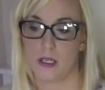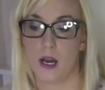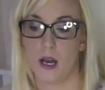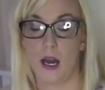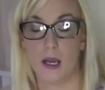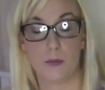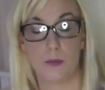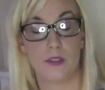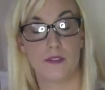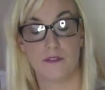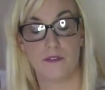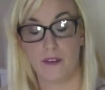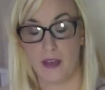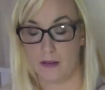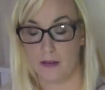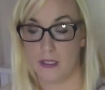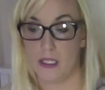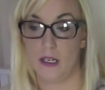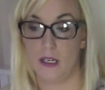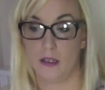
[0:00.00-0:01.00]
I was
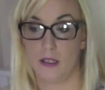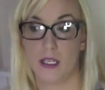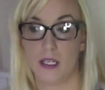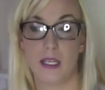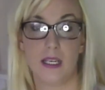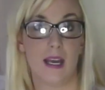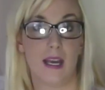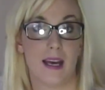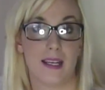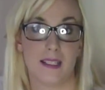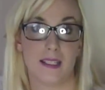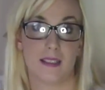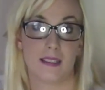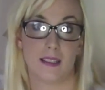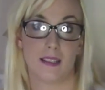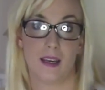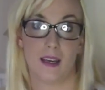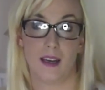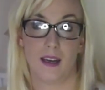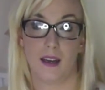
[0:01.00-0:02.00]
very lucky, and
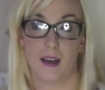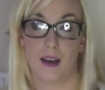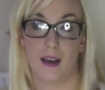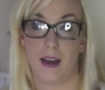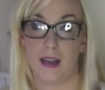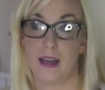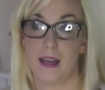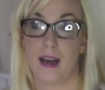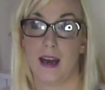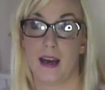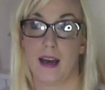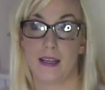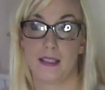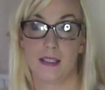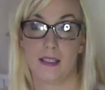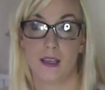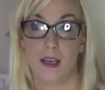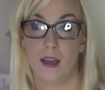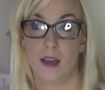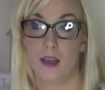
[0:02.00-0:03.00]
I had
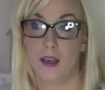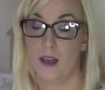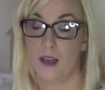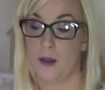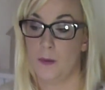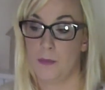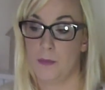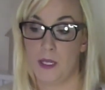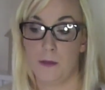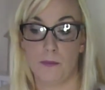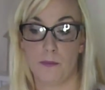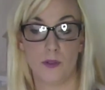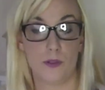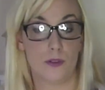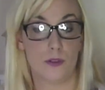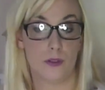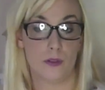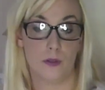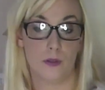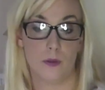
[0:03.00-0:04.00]
people
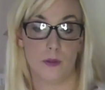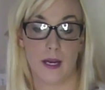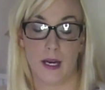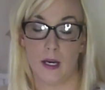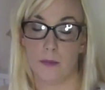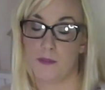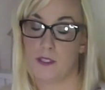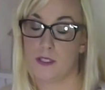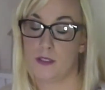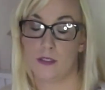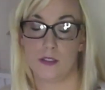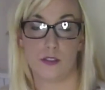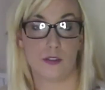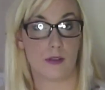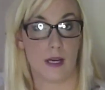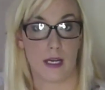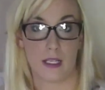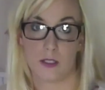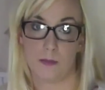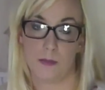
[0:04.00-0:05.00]
who helped
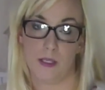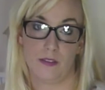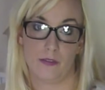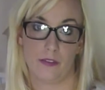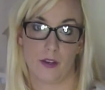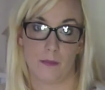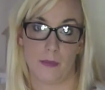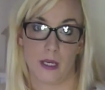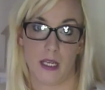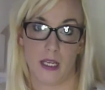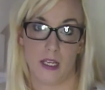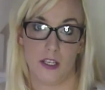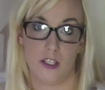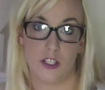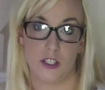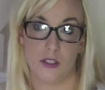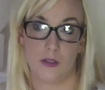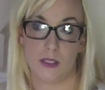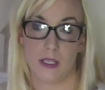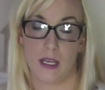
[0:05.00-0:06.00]
distract me from my issues.